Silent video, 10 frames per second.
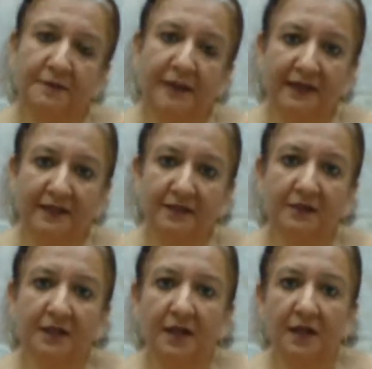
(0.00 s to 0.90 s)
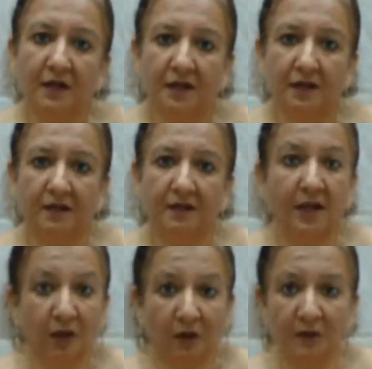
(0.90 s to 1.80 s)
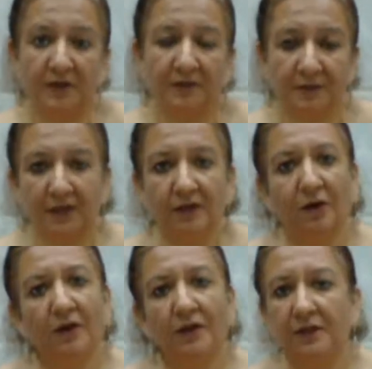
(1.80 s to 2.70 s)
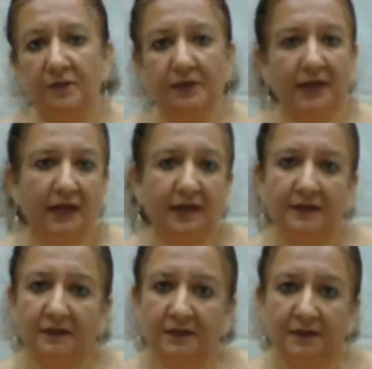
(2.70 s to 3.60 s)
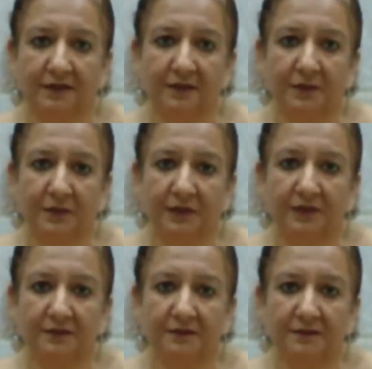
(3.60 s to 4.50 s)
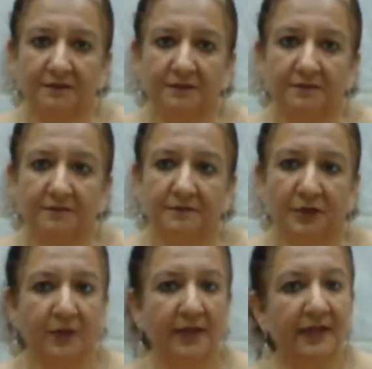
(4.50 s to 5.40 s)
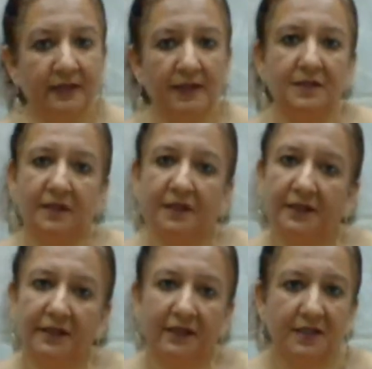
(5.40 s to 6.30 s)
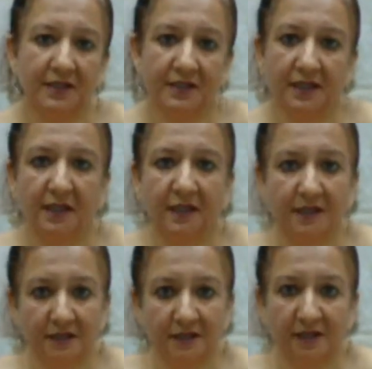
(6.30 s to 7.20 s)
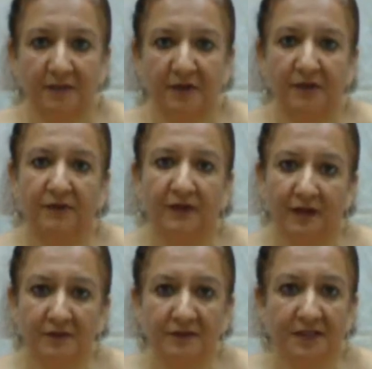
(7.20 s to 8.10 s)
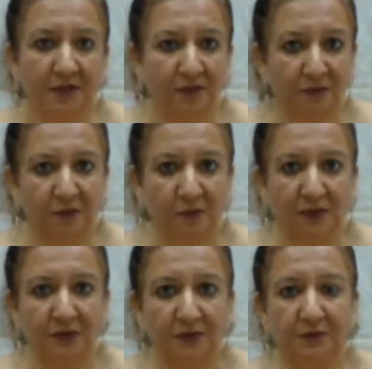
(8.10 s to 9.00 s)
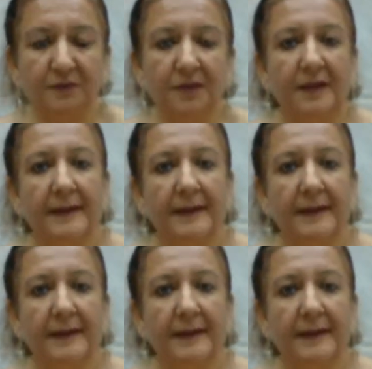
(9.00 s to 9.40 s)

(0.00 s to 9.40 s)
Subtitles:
pattern along with me, or you can do it, increase and decrease the number of rounds that you would want to do,